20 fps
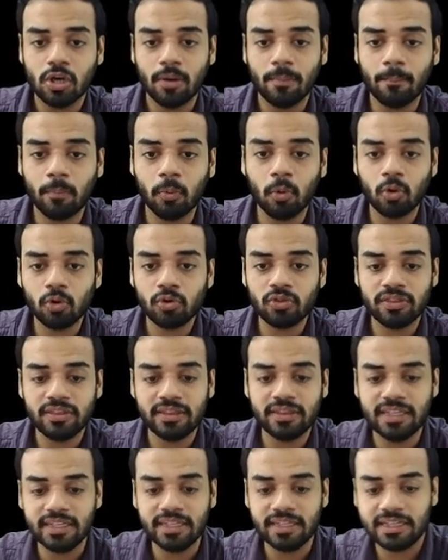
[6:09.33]
both
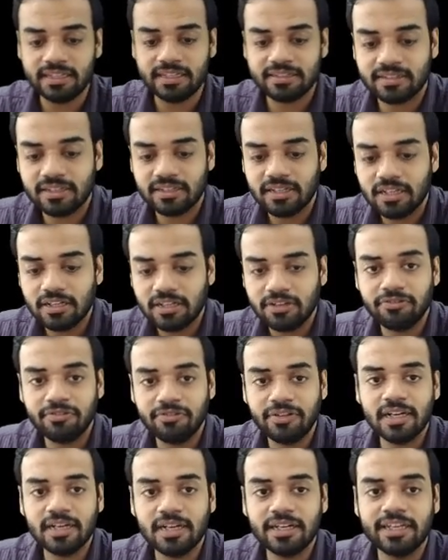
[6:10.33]
these
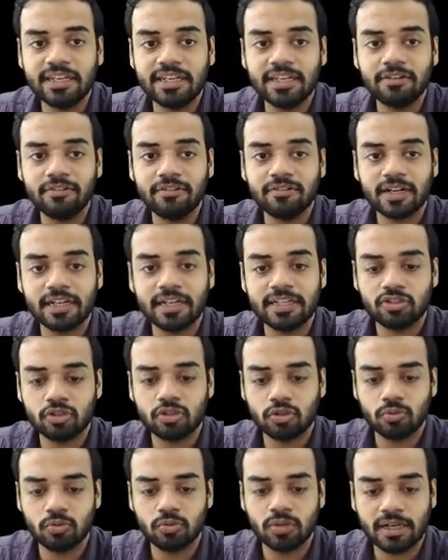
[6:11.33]
will give
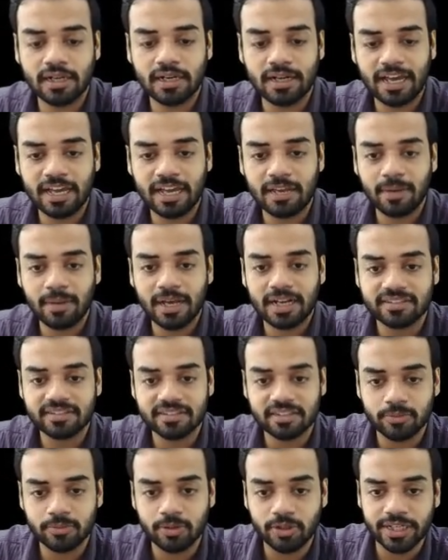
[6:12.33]
rise to a climax
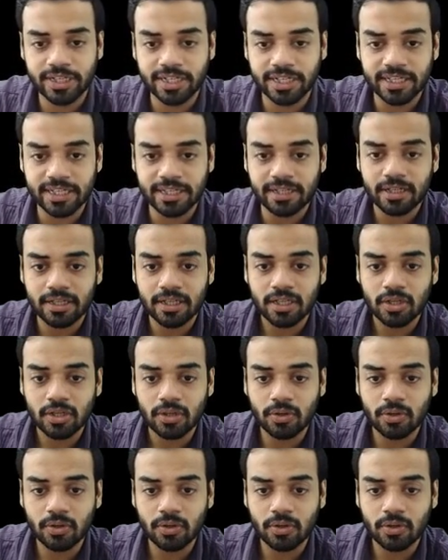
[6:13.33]
community.